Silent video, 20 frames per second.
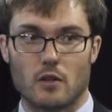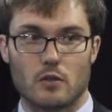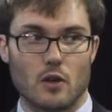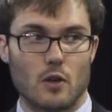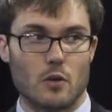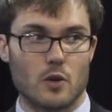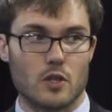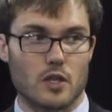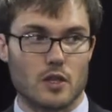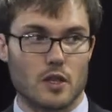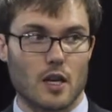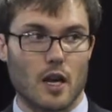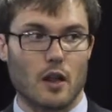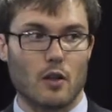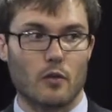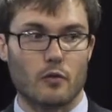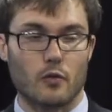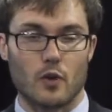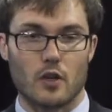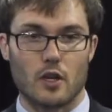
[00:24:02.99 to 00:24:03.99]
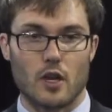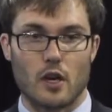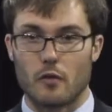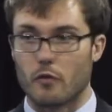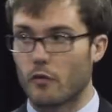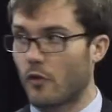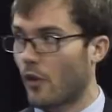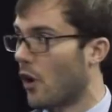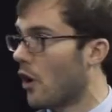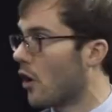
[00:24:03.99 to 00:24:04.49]
growers in California and
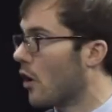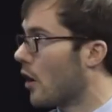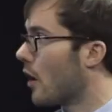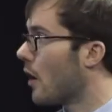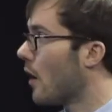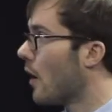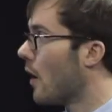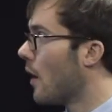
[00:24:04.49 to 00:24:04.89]
Florida.